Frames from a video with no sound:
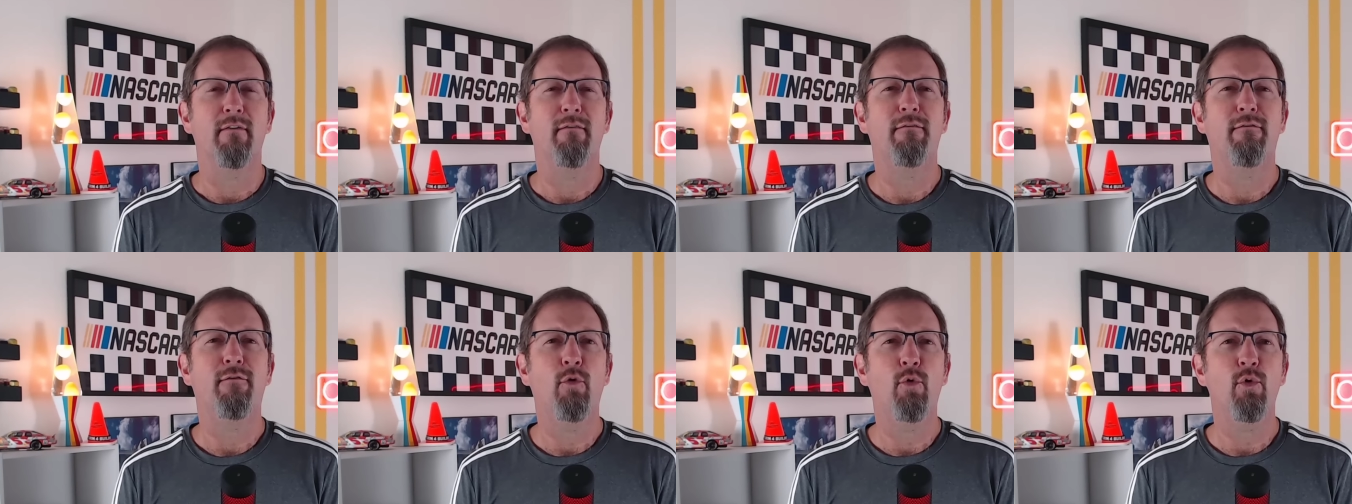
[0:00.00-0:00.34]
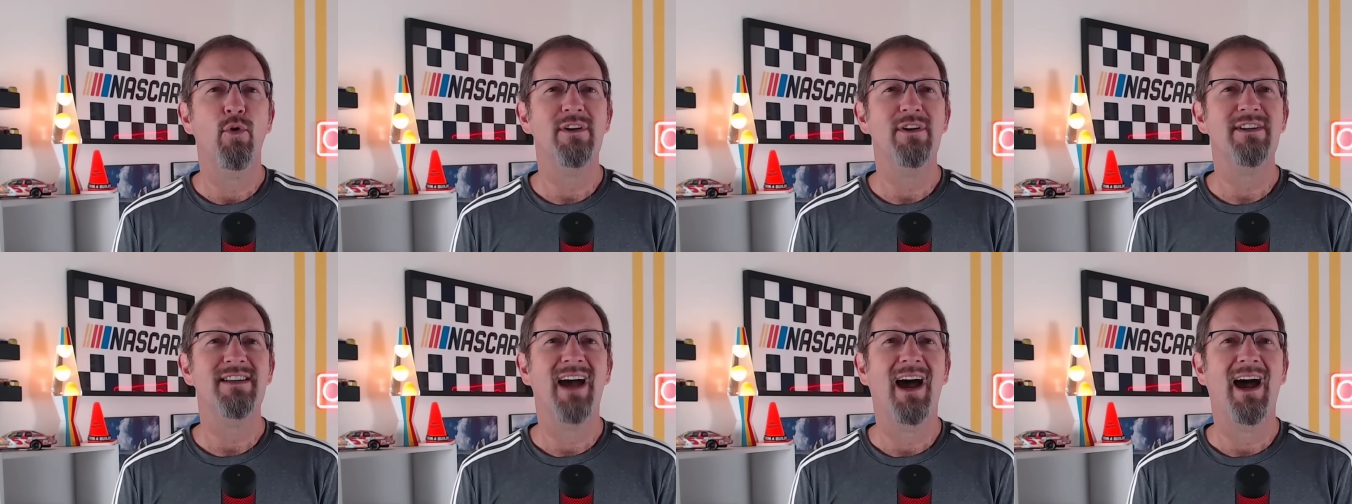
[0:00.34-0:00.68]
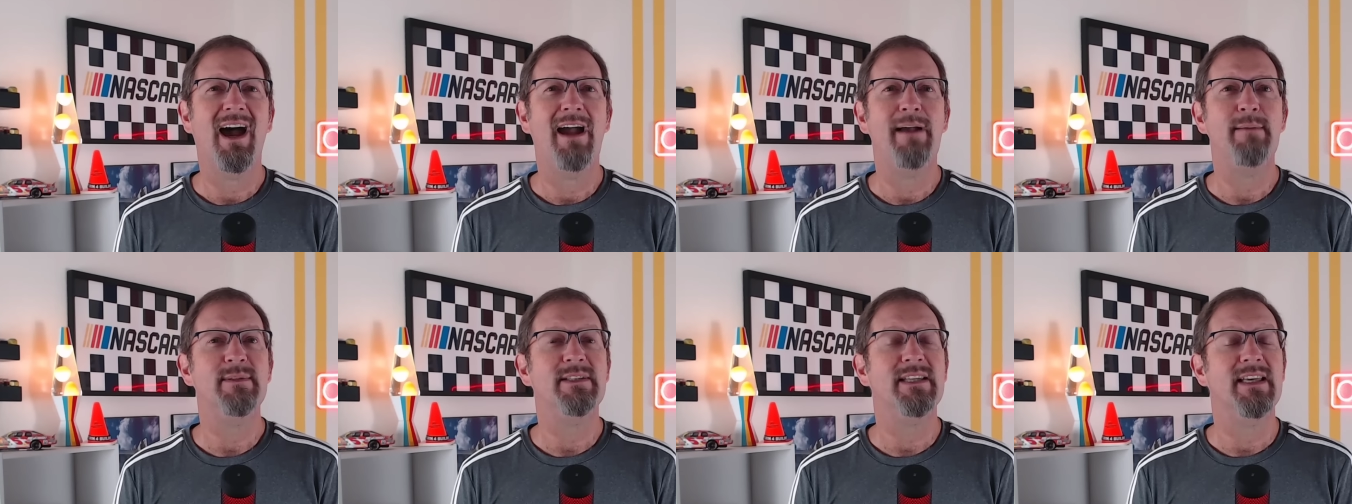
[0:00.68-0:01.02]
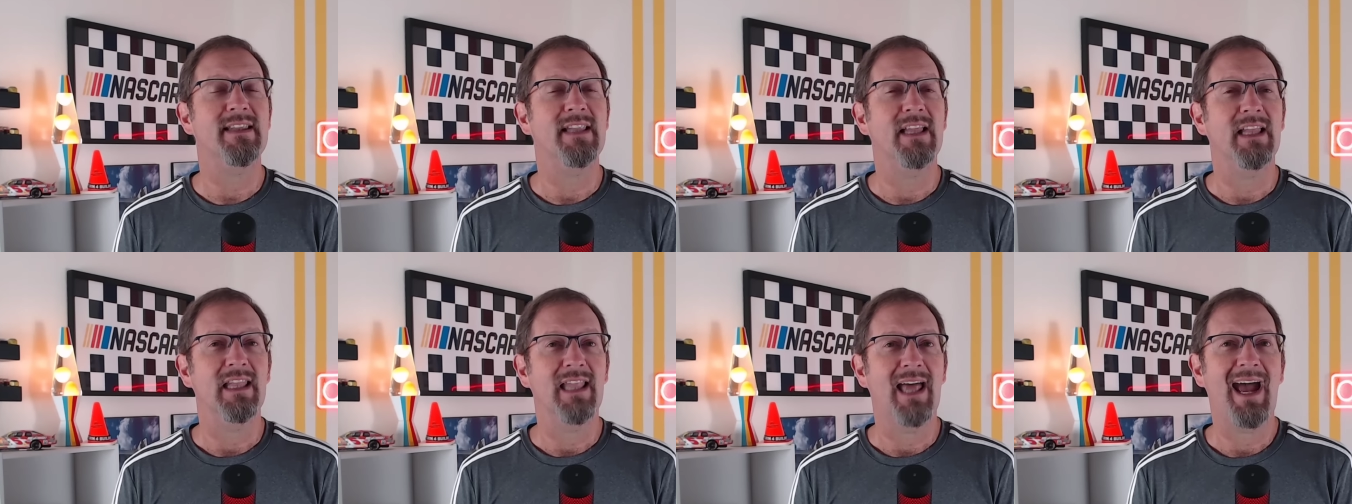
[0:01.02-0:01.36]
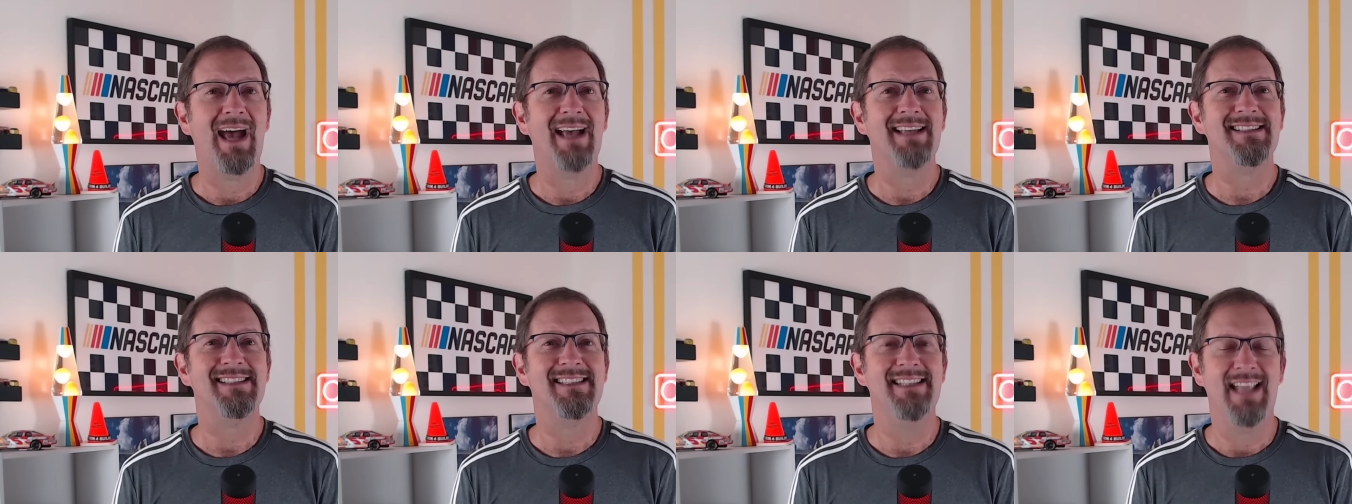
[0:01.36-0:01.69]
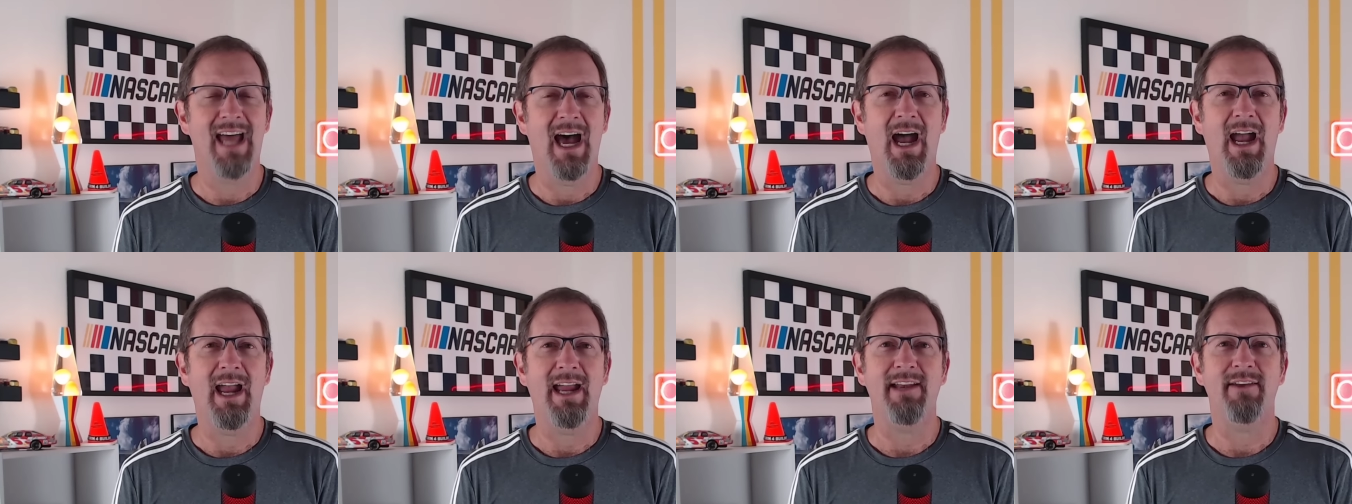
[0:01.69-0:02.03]
four times in the last
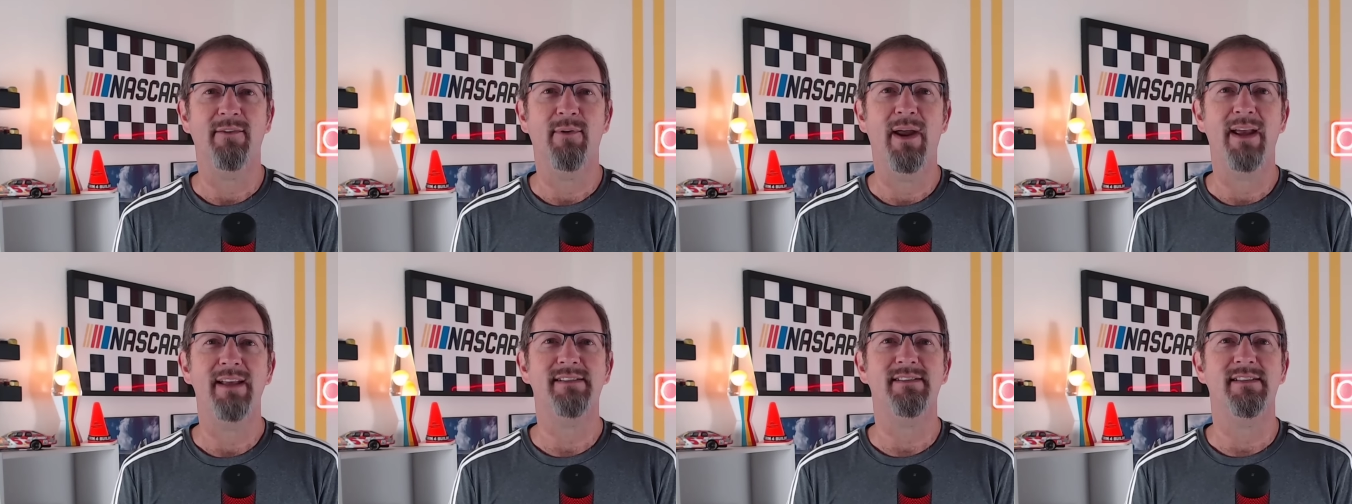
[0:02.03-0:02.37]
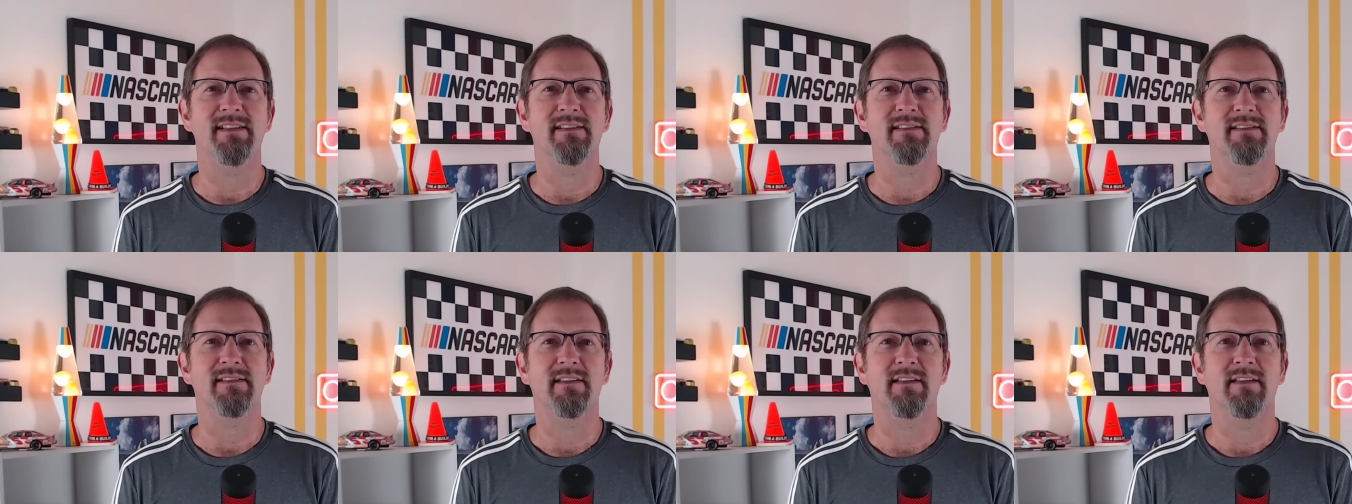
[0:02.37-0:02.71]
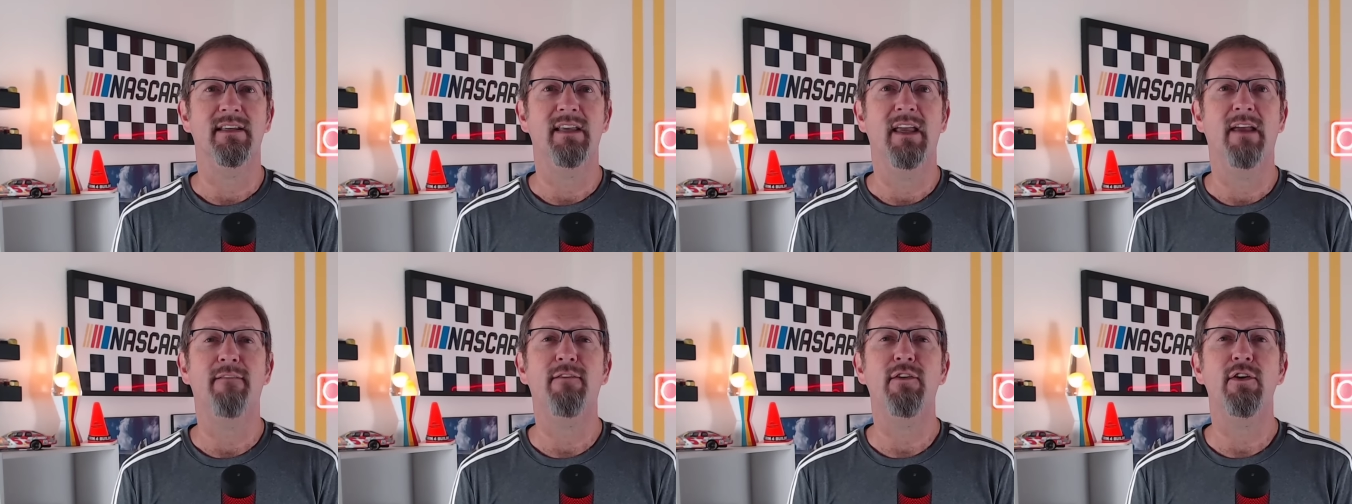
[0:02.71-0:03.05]
nine races? If